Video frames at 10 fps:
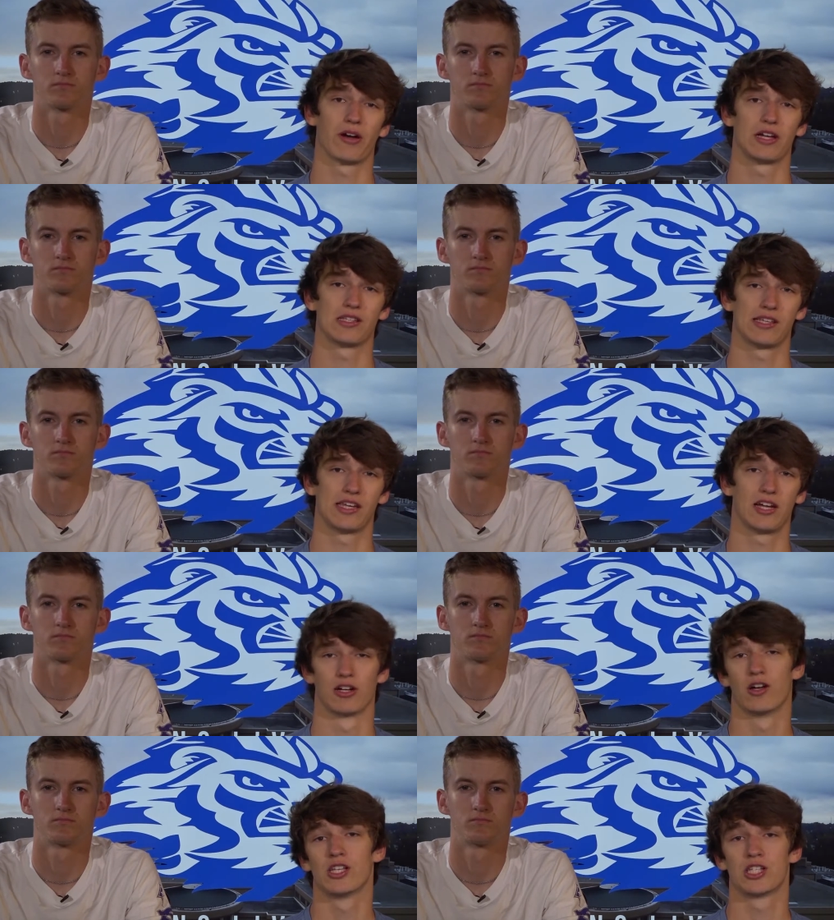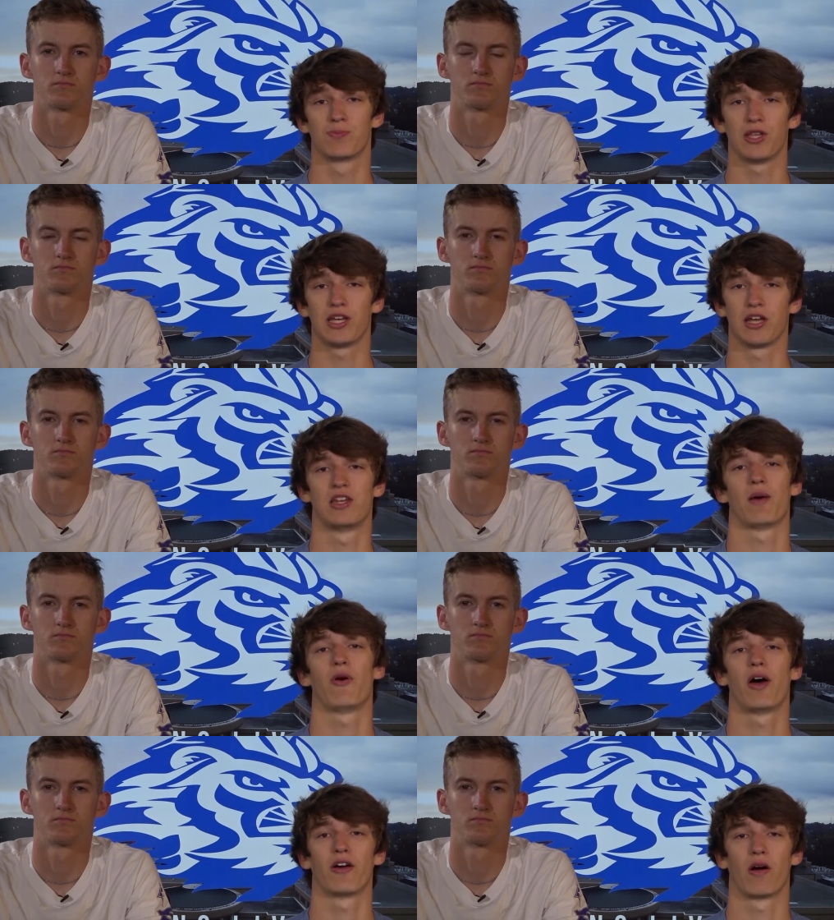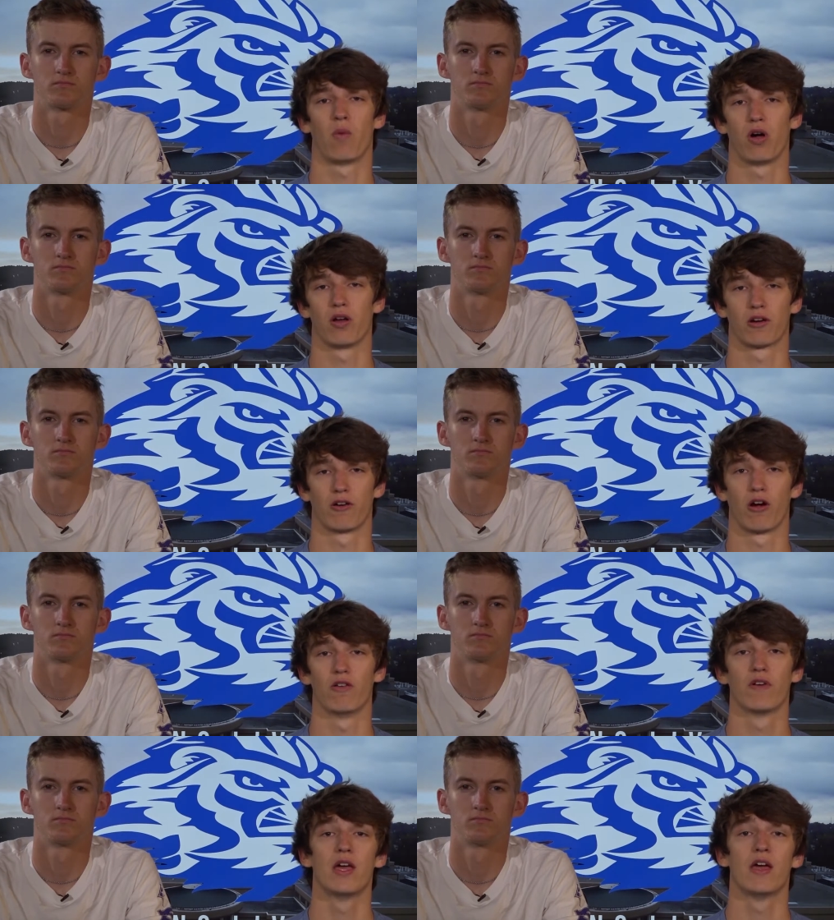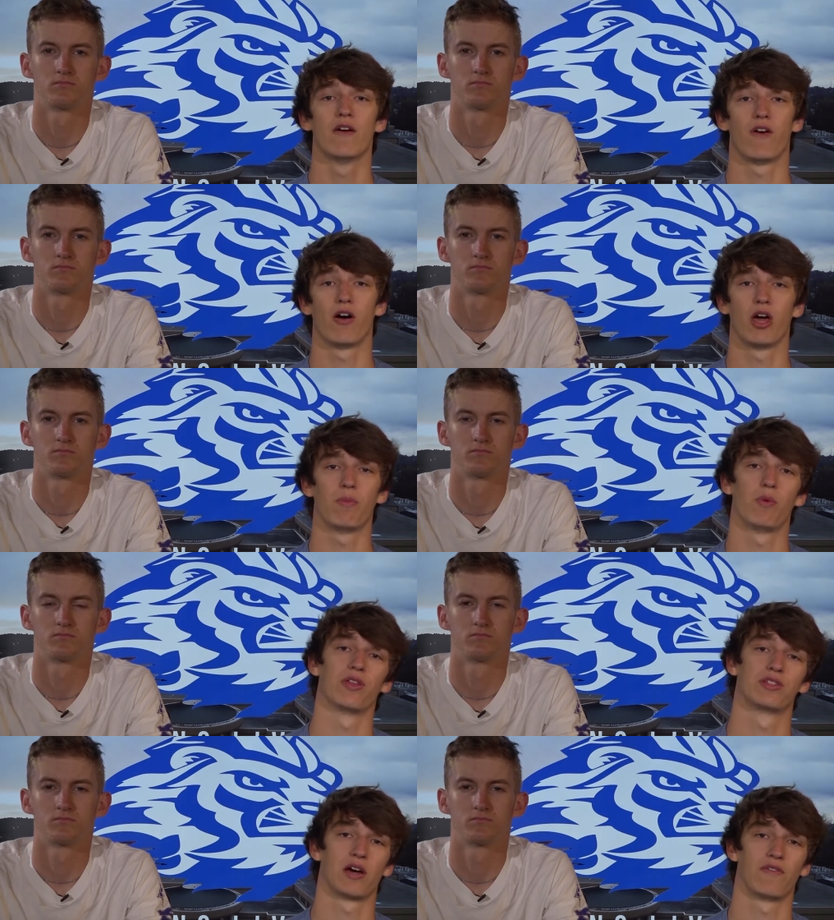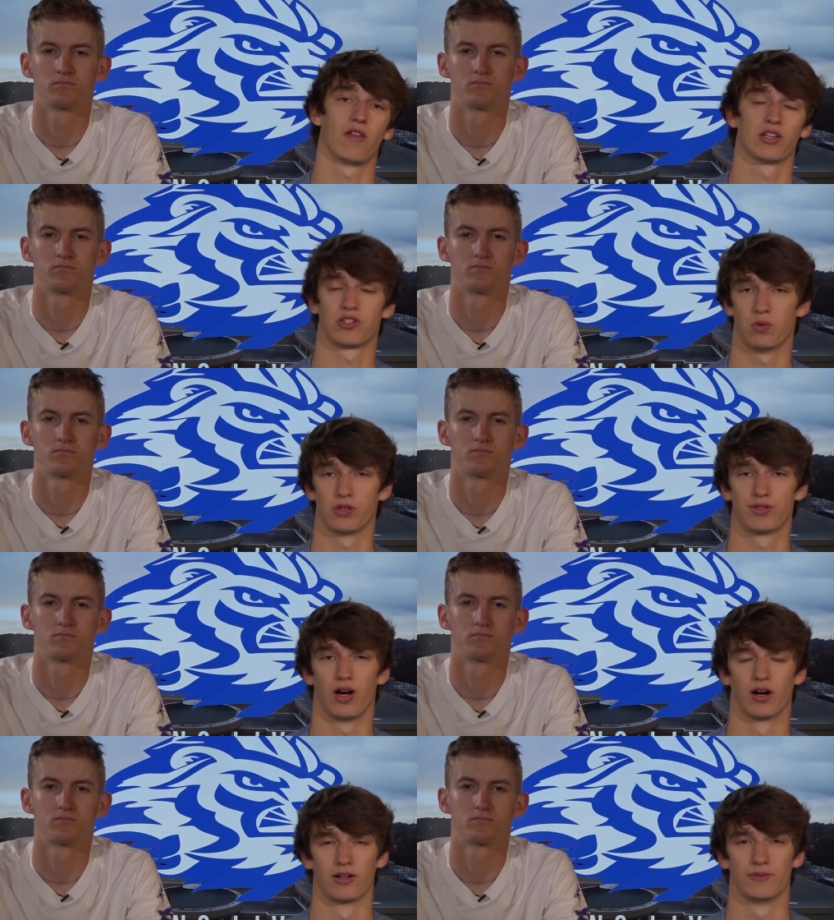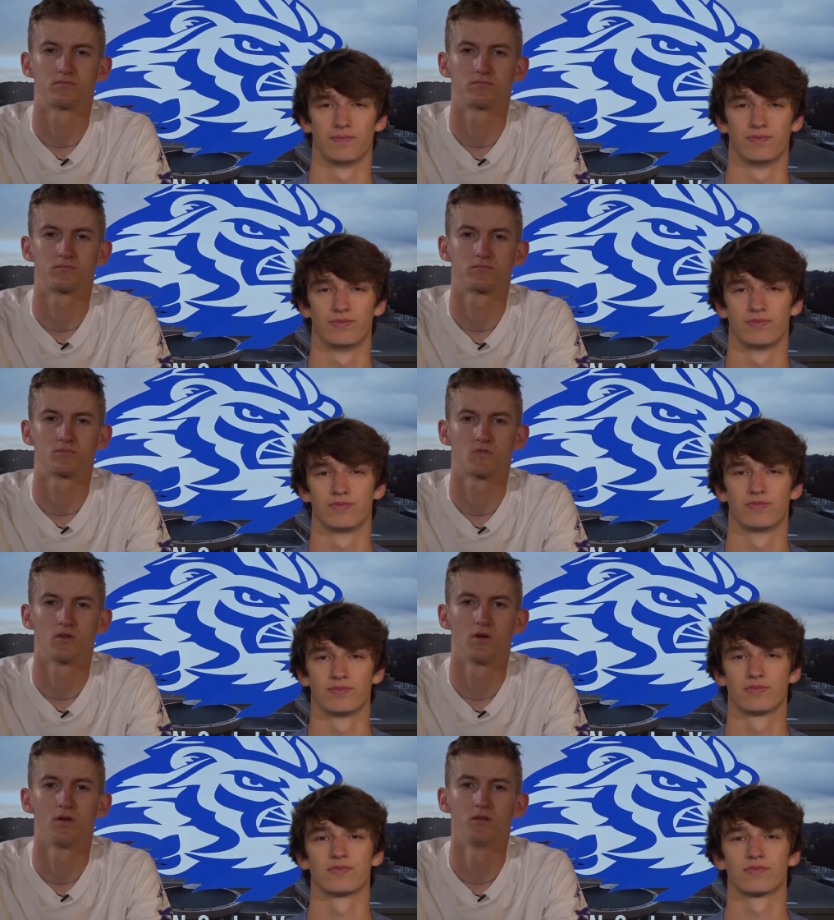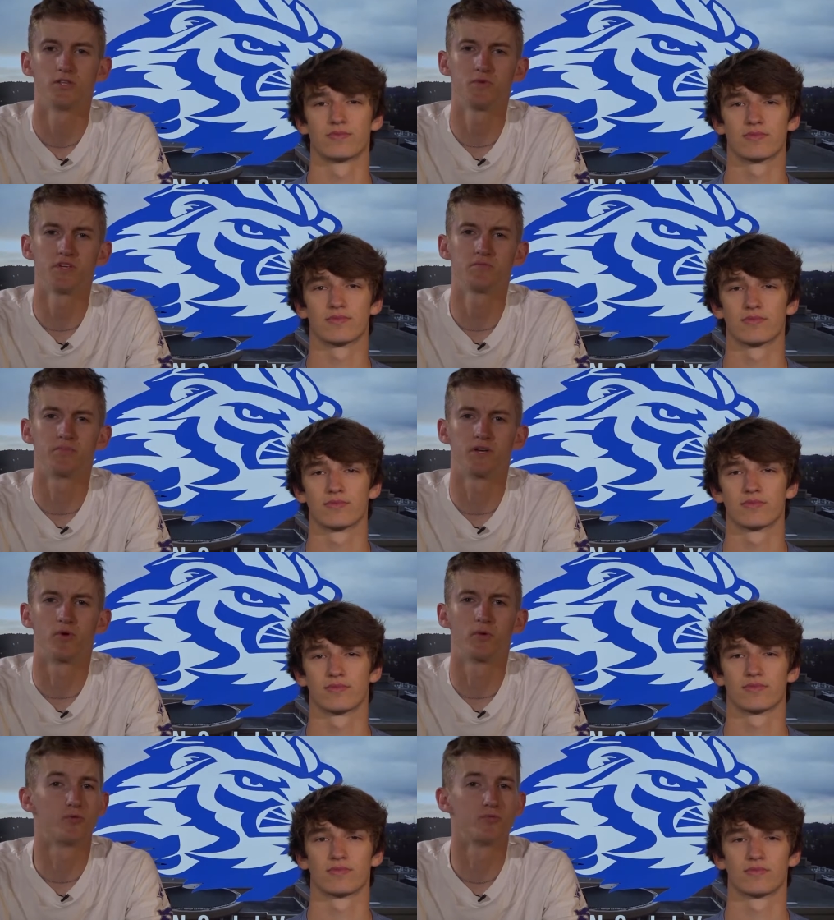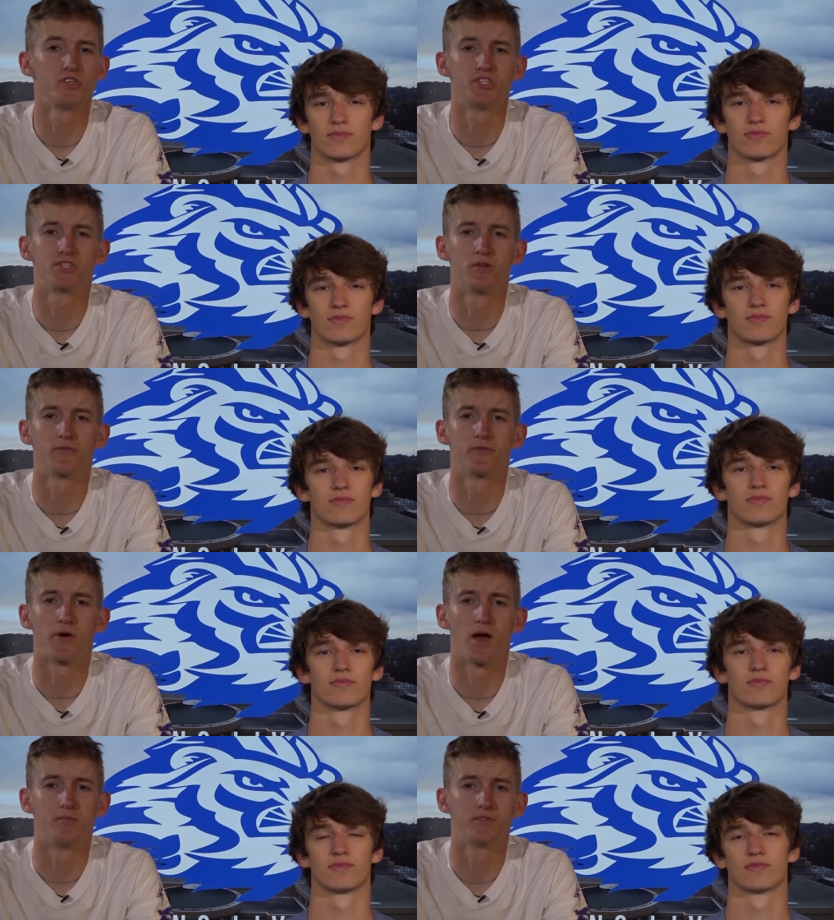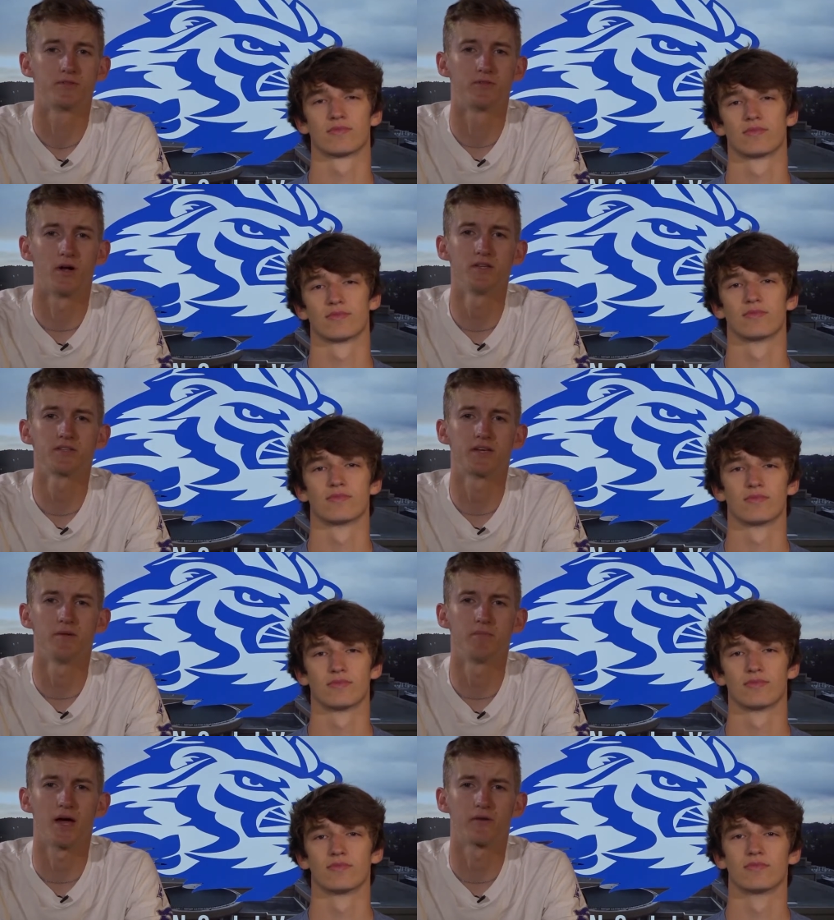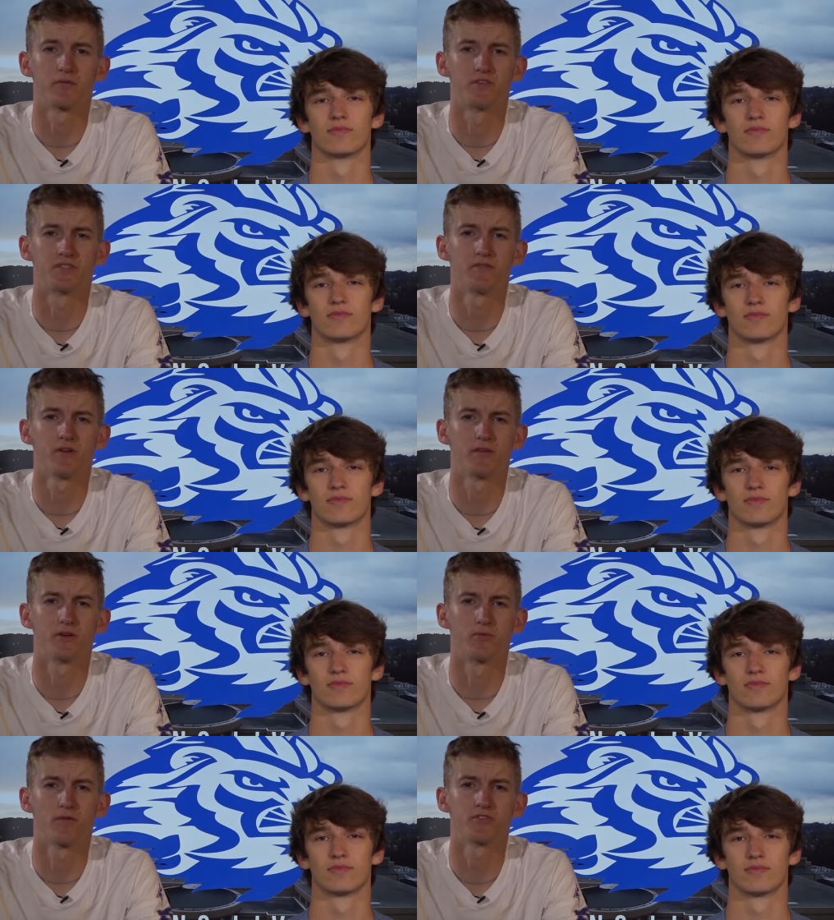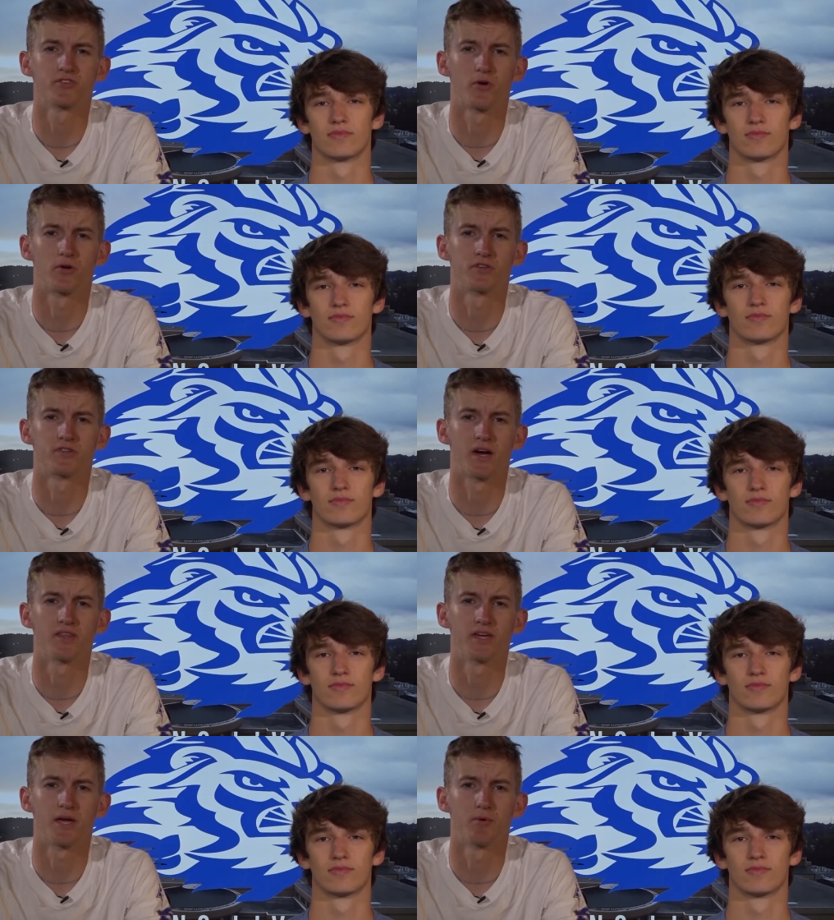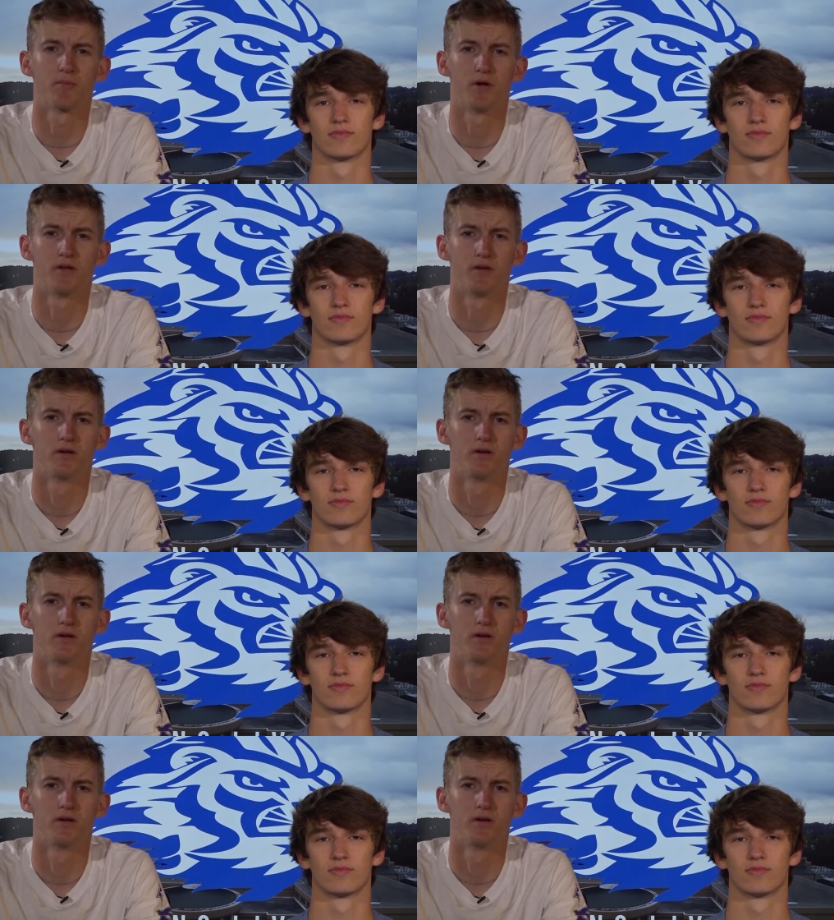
Speaker 1: against Lanier, splitting a doubleheader at Walnut Grove, followed up with a tough loss to Woodstock.
Speaker 2: This week is a big one with region still up for grabs. The Lions came back from a 7-0 rough start to tie the game on Monday.